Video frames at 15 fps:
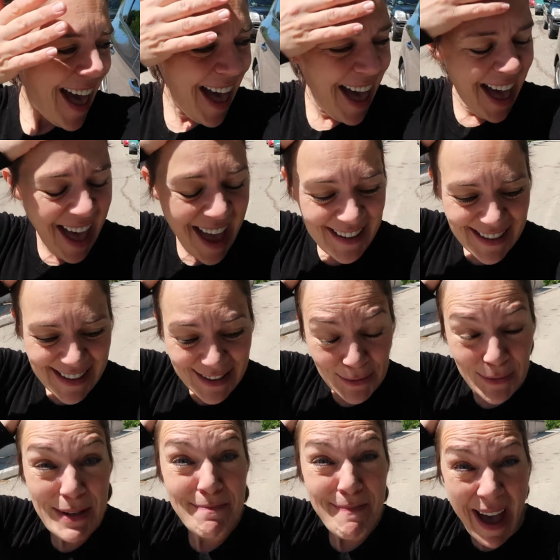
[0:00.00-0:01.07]
And
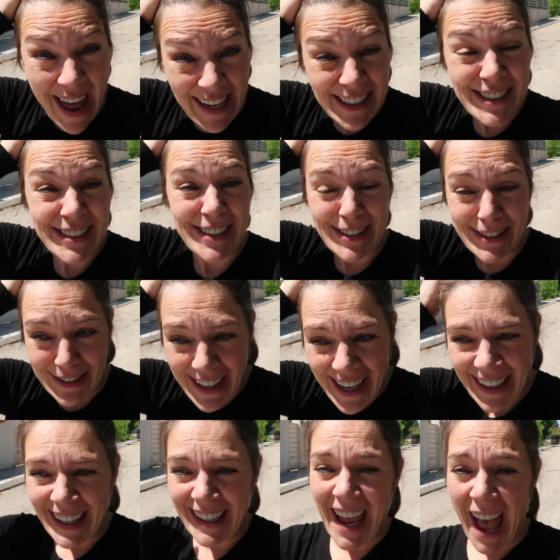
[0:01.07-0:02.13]
we managed to do
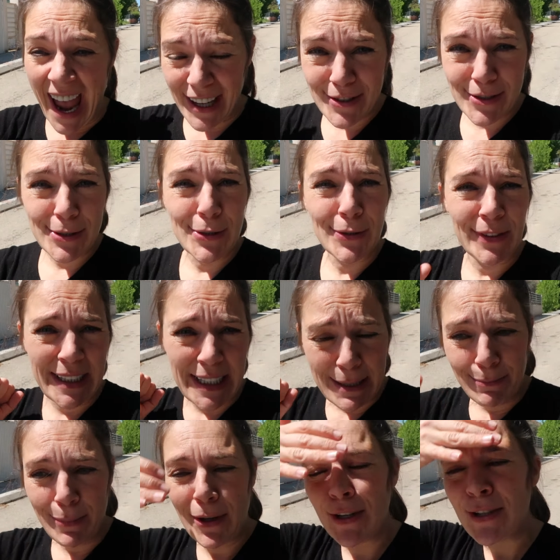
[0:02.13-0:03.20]
it. Like, I drove and he
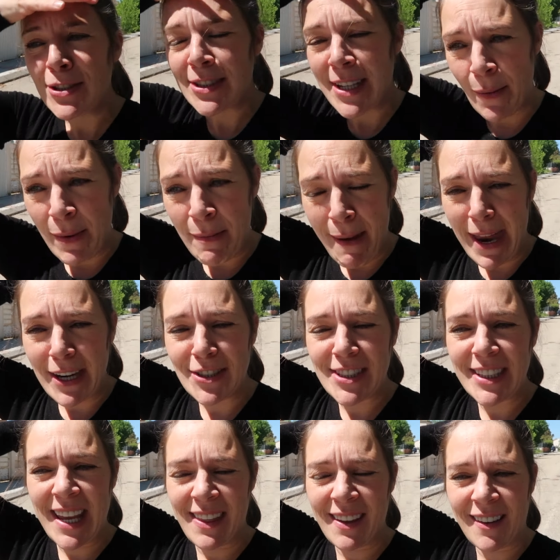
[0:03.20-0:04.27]
pushed and we managed
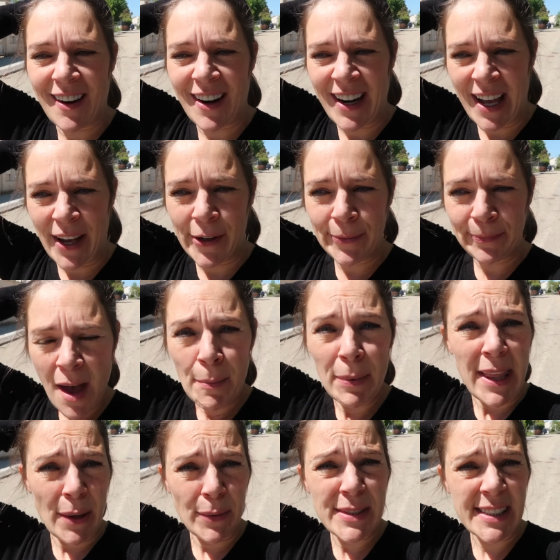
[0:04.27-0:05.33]
to get the car out. But
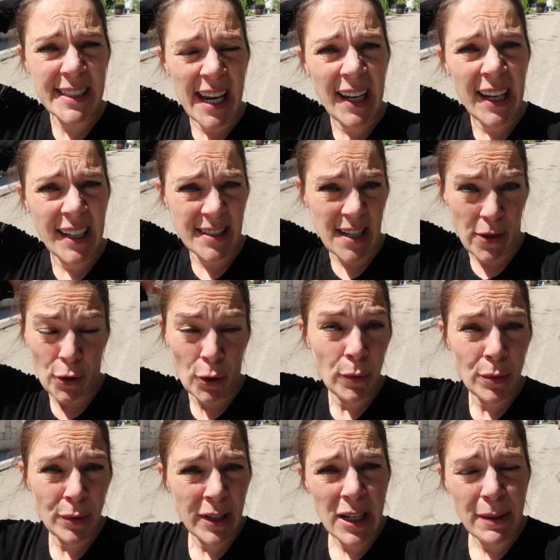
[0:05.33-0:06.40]
that was scary because I thought
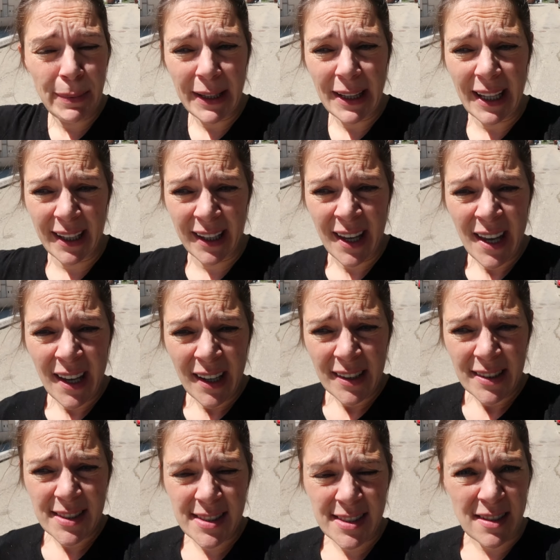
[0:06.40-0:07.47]
we were going to be like
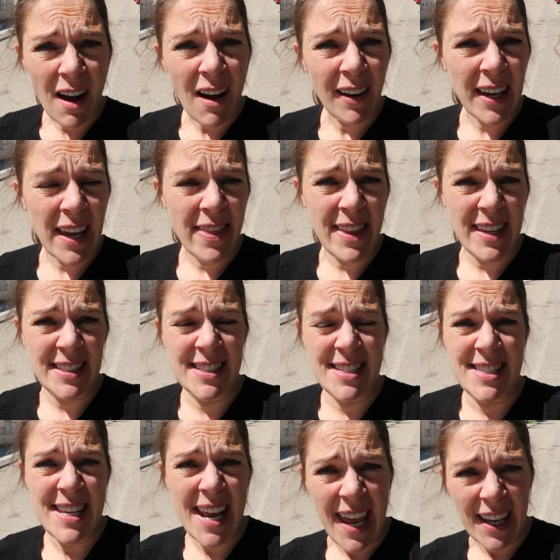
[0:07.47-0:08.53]
stuck in this
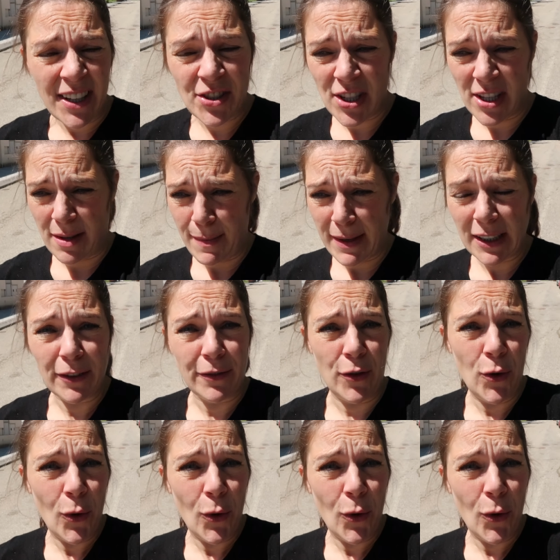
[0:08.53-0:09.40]
ditch in the middle of